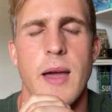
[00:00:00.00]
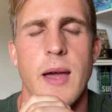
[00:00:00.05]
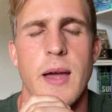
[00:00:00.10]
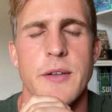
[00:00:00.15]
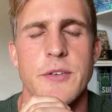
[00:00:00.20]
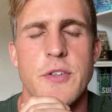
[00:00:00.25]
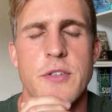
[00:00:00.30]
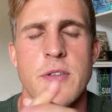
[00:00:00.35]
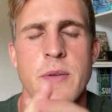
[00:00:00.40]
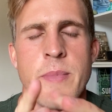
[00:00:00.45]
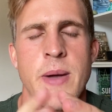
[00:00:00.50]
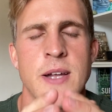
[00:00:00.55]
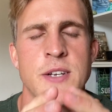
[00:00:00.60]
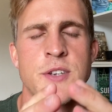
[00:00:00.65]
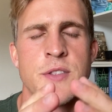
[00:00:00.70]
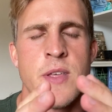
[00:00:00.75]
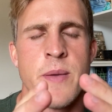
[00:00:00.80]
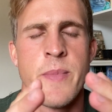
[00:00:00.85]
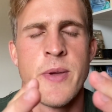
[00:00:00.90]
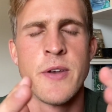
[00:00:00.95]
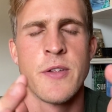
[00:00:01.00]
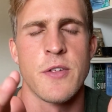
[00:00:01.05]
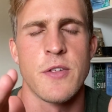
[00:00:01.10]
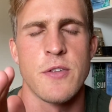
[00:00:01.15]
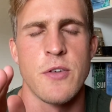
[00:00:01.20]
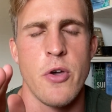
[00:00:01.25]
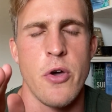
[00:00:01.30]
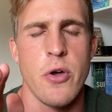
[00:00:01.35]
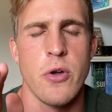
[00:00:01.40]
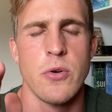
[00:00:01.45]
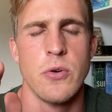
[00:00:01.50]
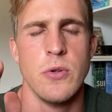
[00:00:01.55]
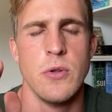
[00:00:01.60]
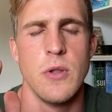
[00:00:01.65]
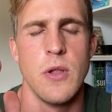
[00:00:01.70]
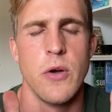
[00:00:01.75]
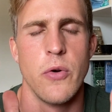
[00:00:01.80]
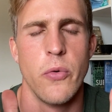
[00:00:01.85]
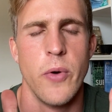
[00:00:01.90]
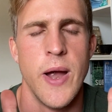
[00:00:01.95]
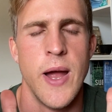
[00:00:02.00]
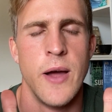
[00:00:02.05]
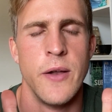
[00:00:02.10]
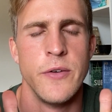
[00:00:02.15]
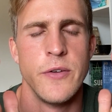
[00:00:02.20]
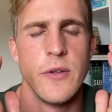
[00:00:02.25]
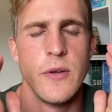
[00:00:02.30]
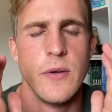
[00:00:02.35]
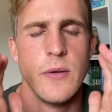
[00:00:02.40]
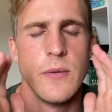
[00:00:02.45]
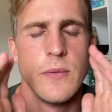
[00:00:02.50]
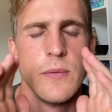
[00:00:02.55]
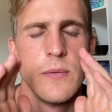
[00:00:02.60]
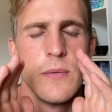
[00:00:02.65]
Just imagine them in a circle around you.